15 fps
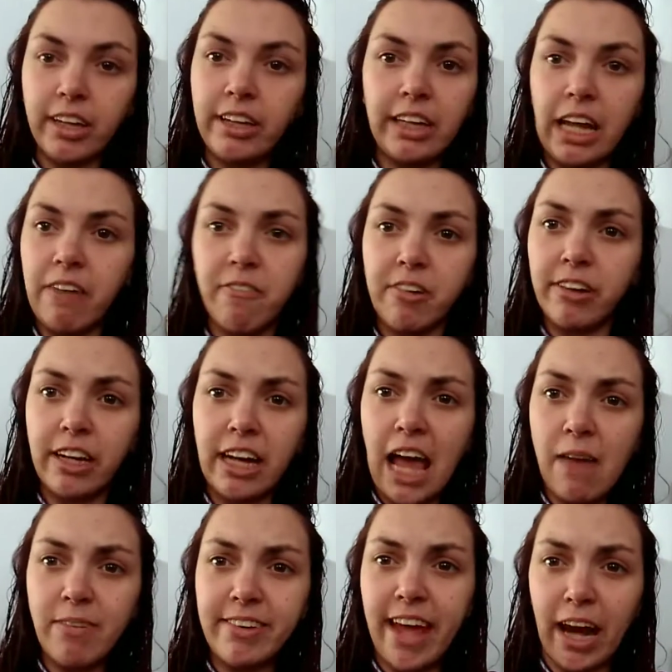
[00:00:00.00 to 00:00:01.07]
didn't
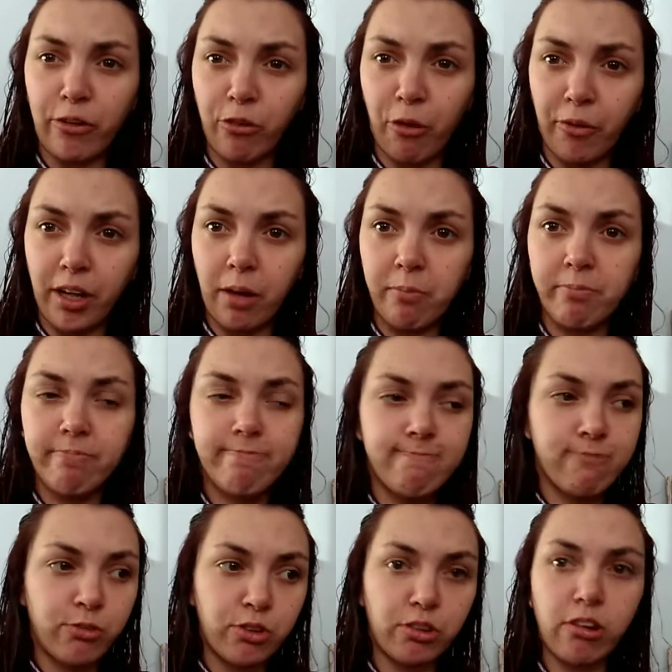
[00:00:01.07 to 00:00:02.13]
have a dad growing up.
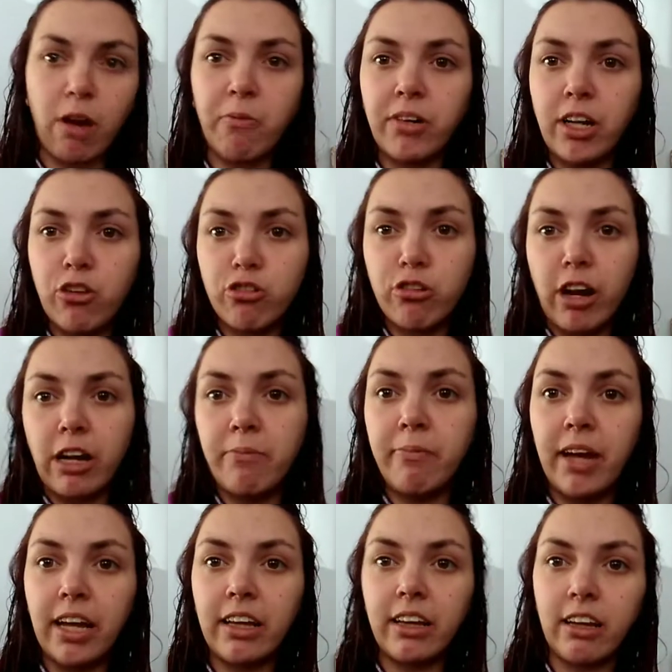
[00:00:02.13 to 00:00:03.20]
So I'm going to try to
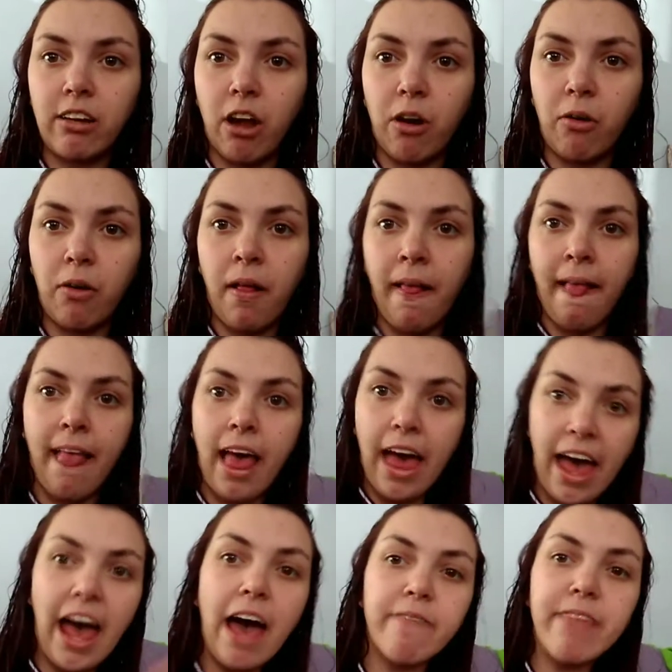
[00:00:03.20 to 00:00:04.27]
make,
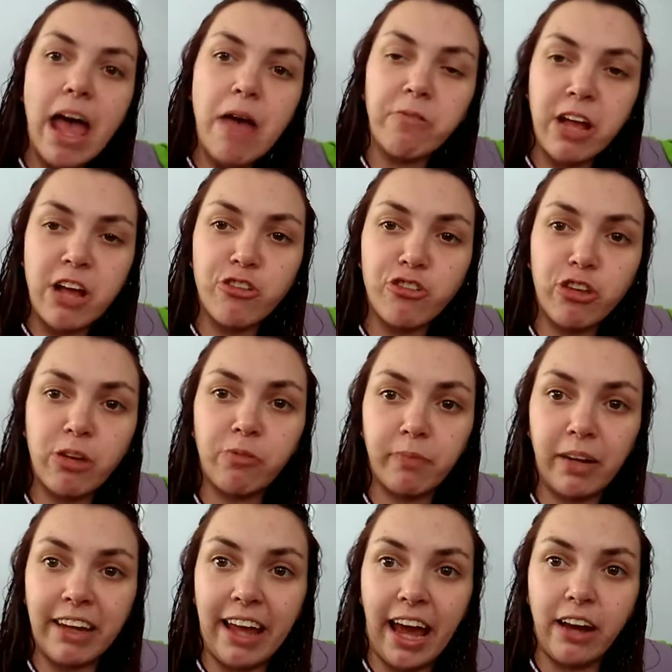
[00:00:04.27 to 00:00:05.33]
have that relationship with
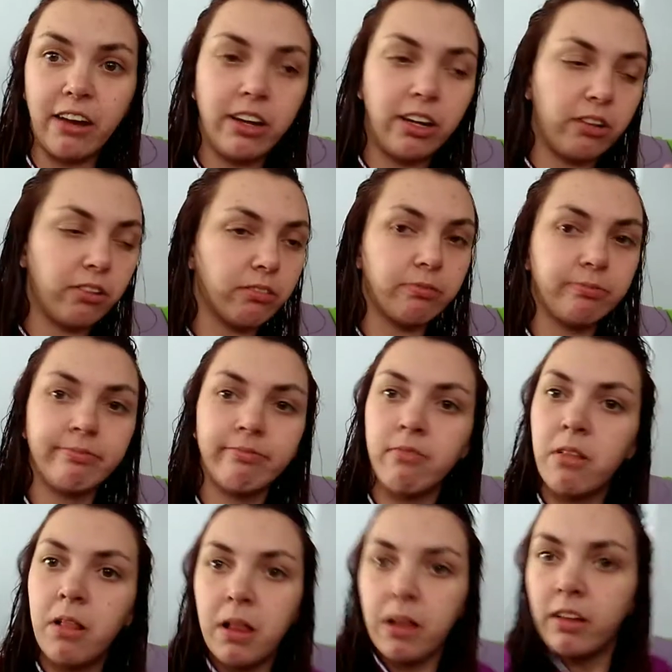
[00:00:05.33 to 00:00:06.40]
my dad, and
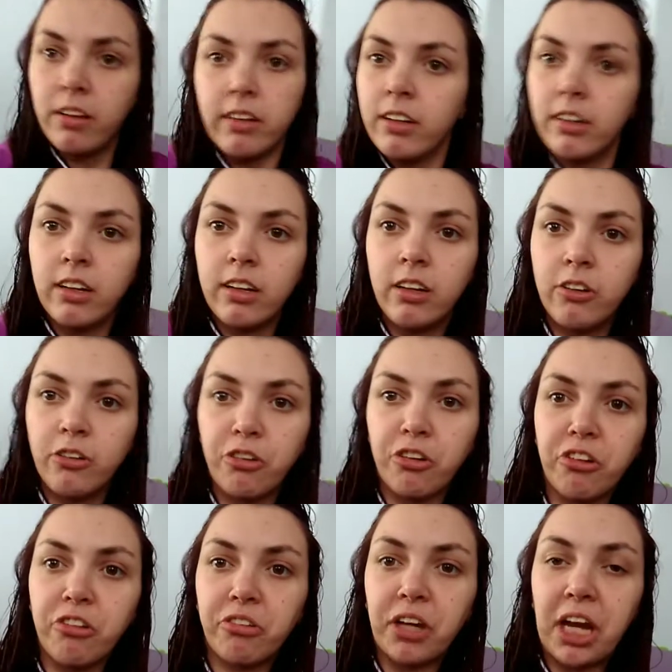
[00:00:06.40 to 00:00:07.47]
she
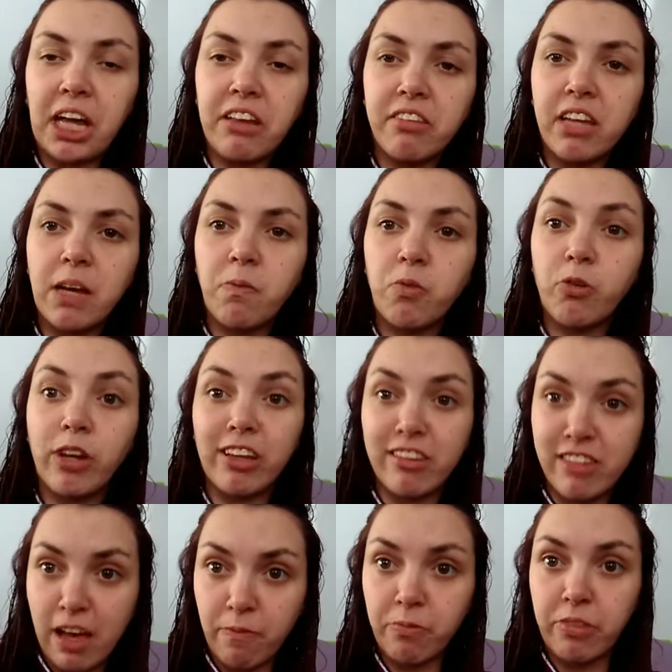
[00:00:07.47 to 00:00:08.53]
just can't seem to
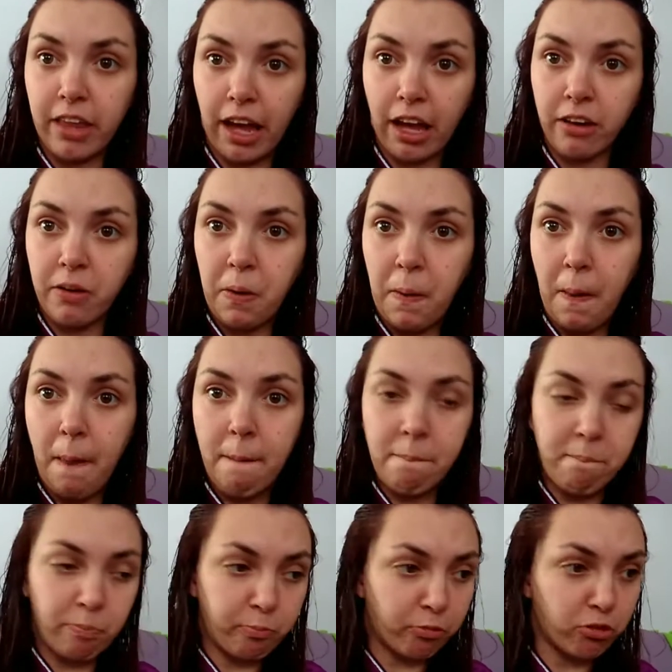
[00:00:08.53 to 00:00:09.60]
accept that.
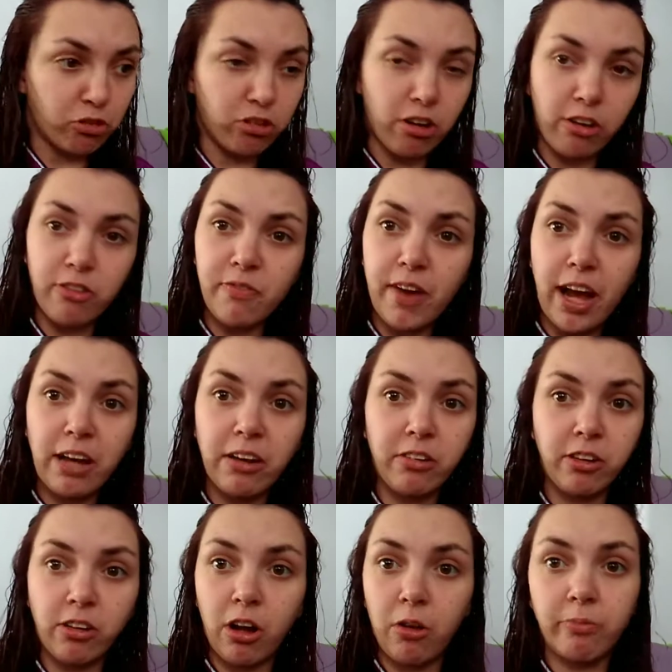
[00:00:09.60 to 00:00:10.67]
Which, it's fine,